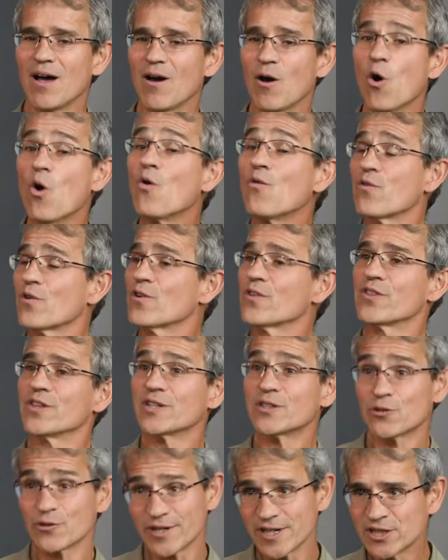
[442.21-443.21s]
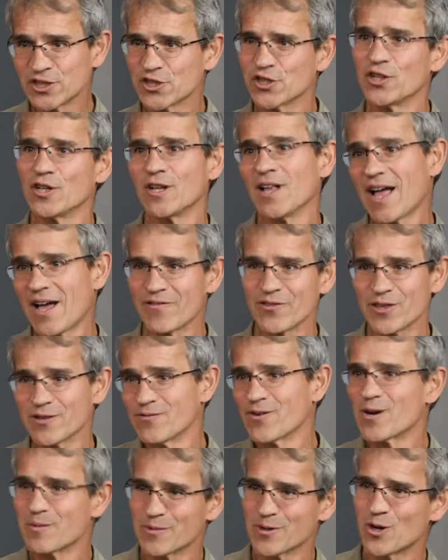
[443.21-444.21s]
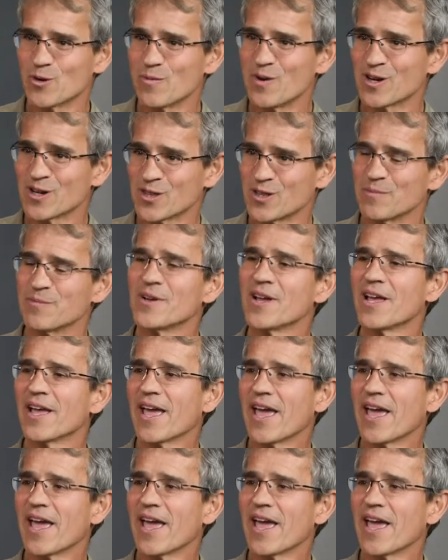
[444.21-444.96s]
over the traditional having the farmer go milk them.